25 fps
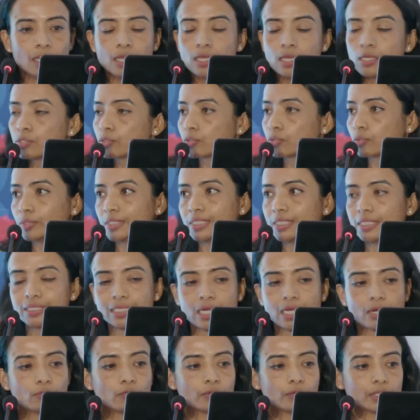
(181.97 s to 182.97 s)
So
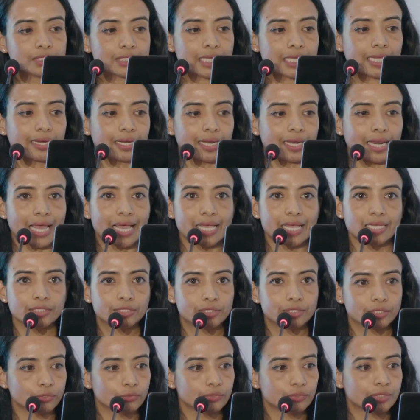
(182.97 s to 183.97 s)
data was
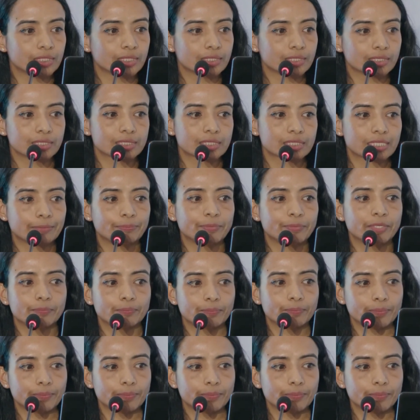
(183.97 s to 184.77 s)
analyzed using descriptive